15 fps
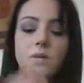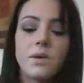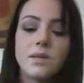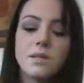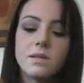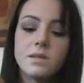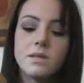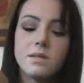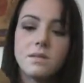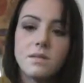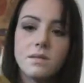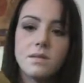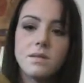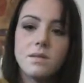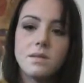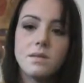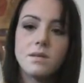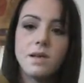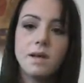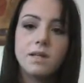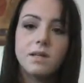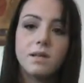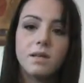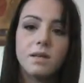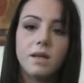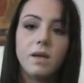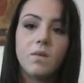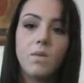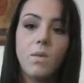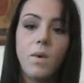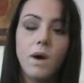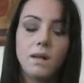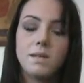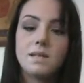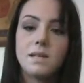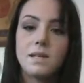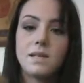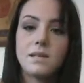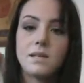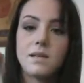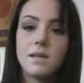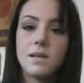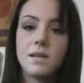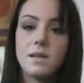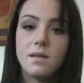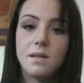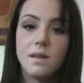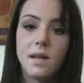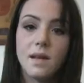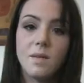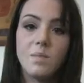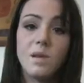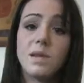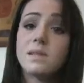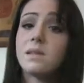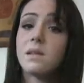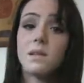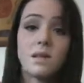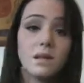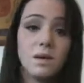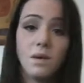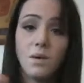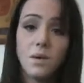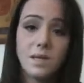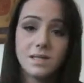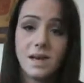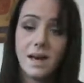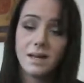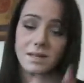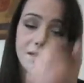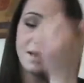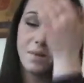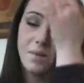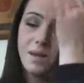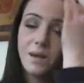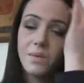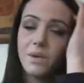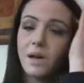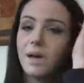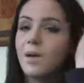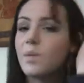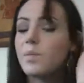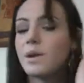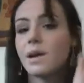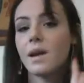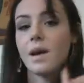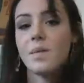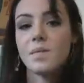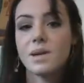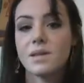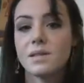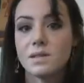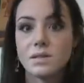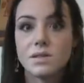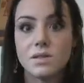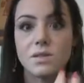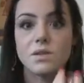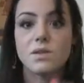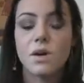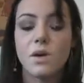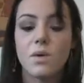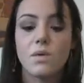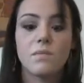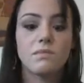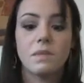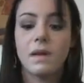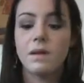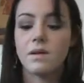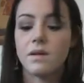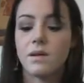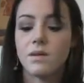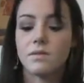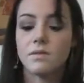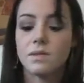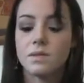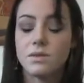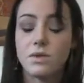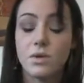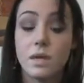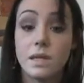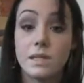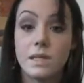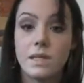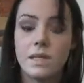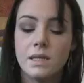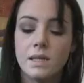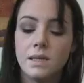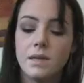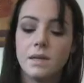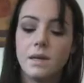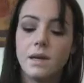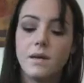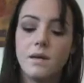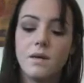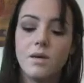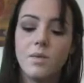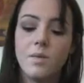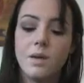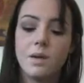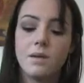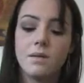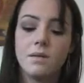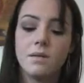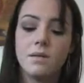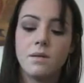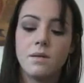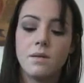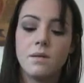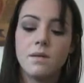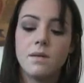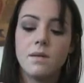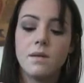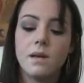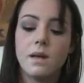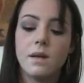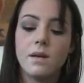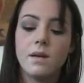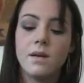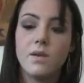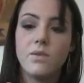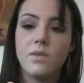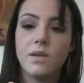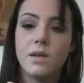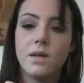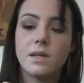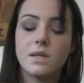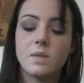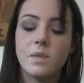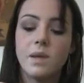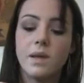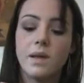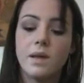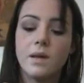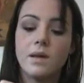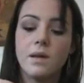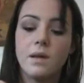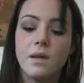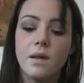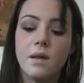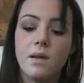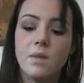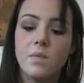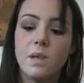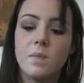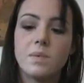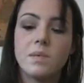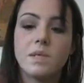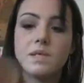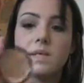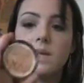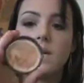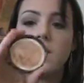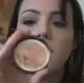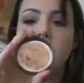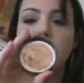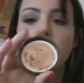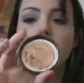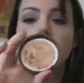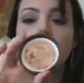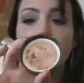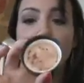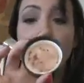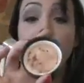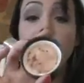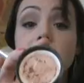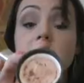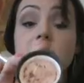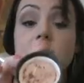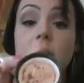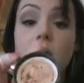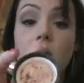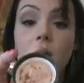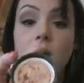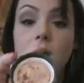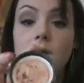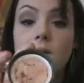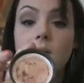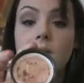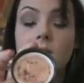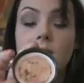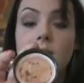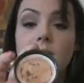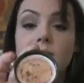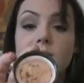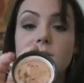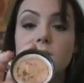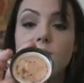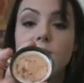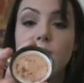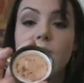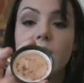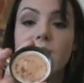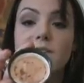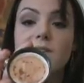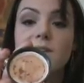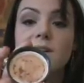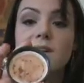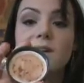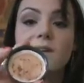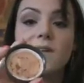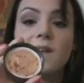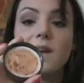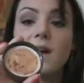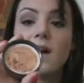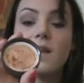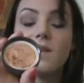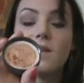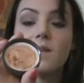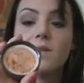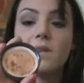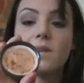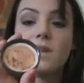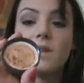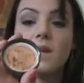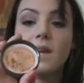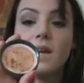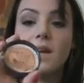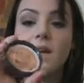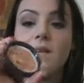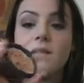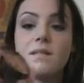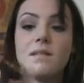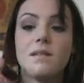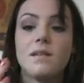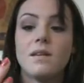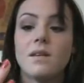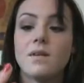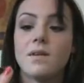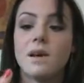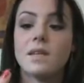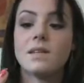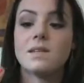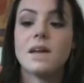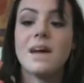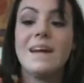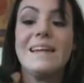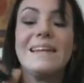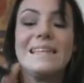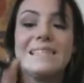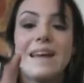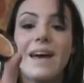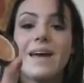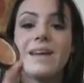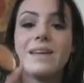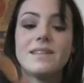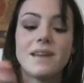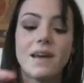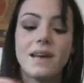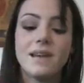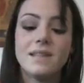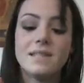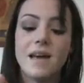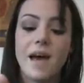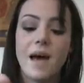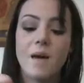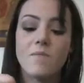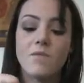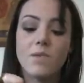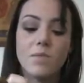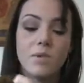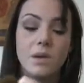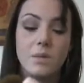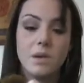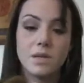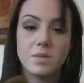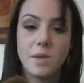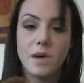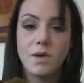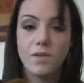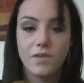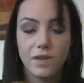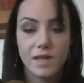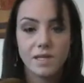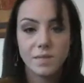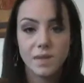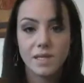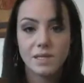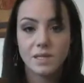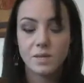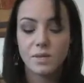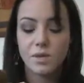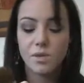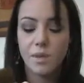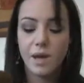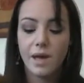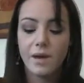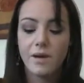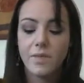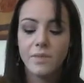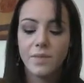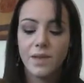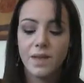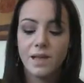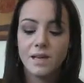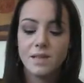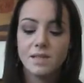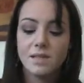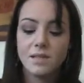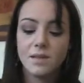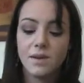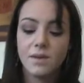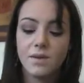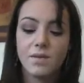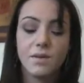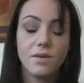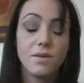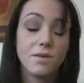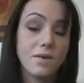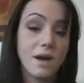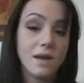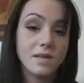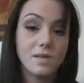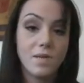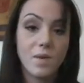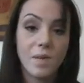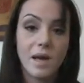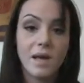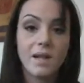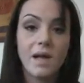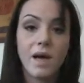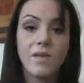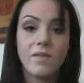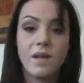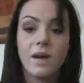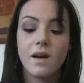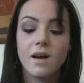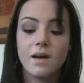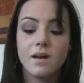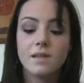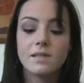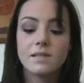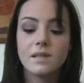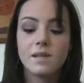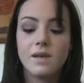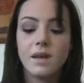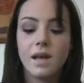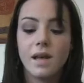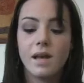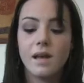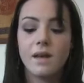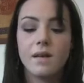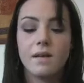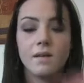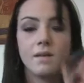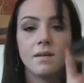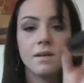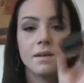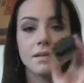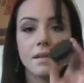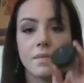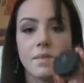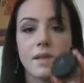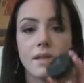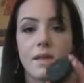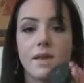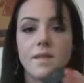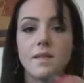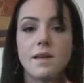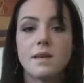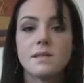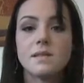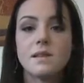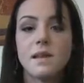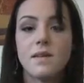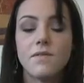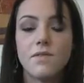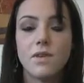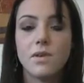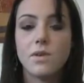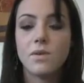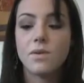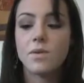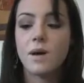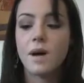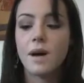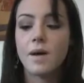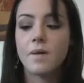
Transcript: so I just touch it like once into the lid, because the lid always has some in it when I open it up, because it's just so, I don't know, it's crazy. Here, I'll open the lid and hopefully not spill it. You'll be able to see that a ton. That is so much. Like, I literally need, you know, a tiny, tiny, tiny dab for pretty much my whole face because I'm so pale. So you guys who are pale out there, consider getting something like this if you